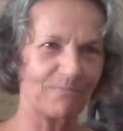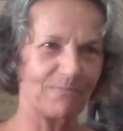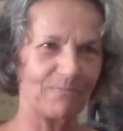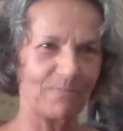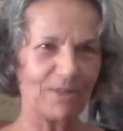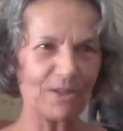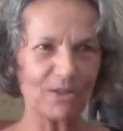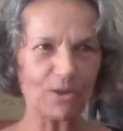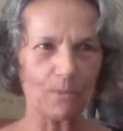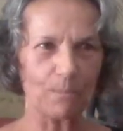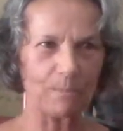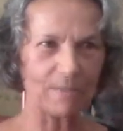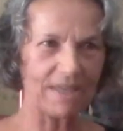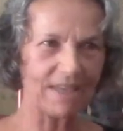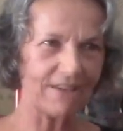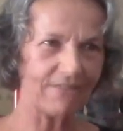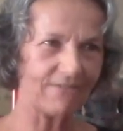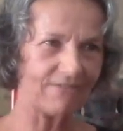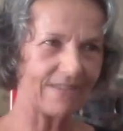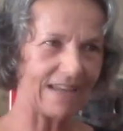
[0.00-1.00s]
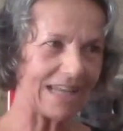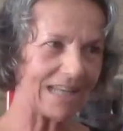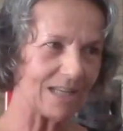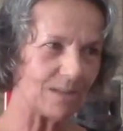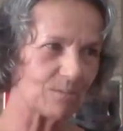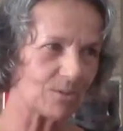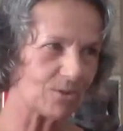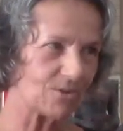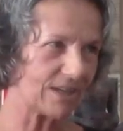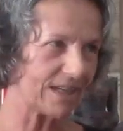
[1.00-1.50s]
you know, be
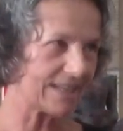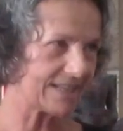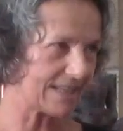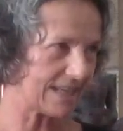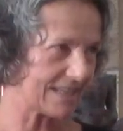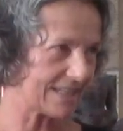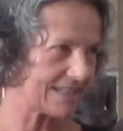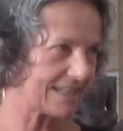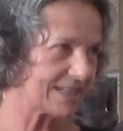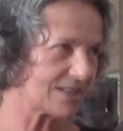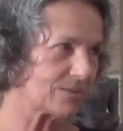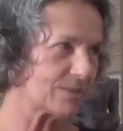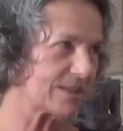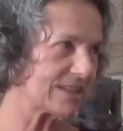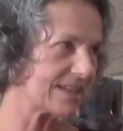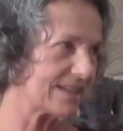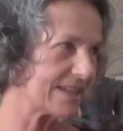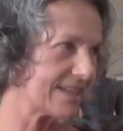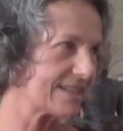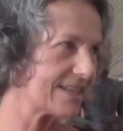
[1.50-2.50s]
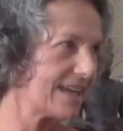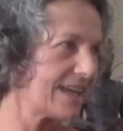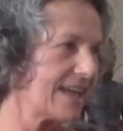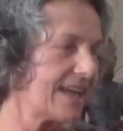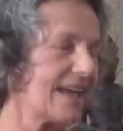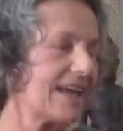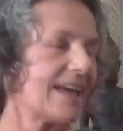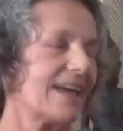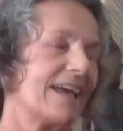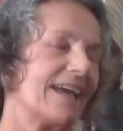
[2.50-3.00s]
available and then deal with it.
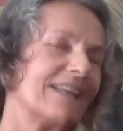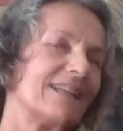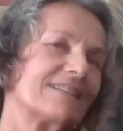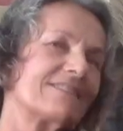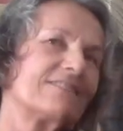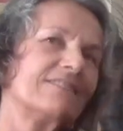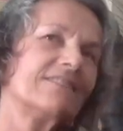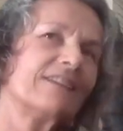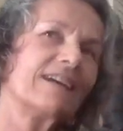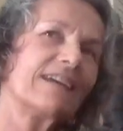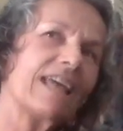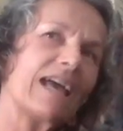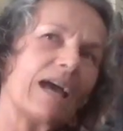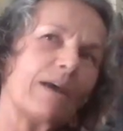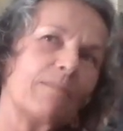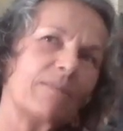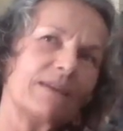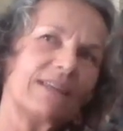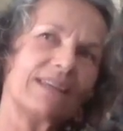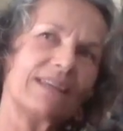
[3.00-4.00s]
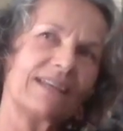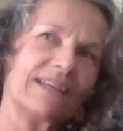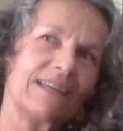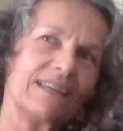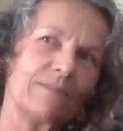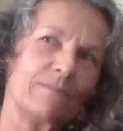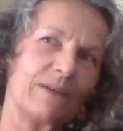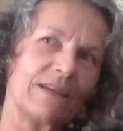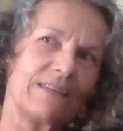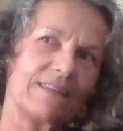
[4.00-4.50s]
And it's not happening
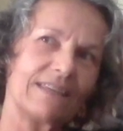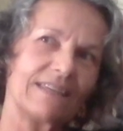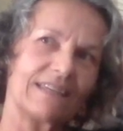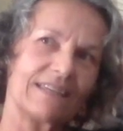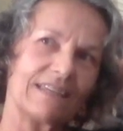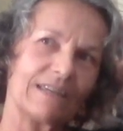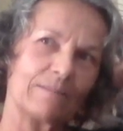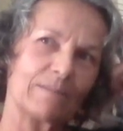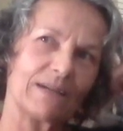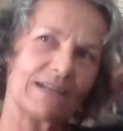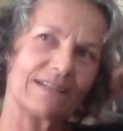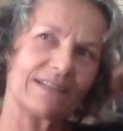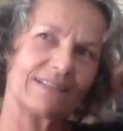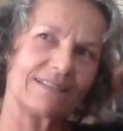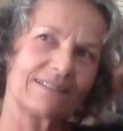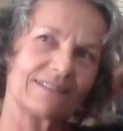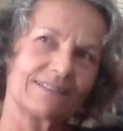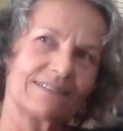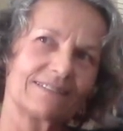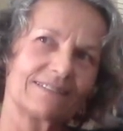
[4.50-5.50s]
in my thinking mind.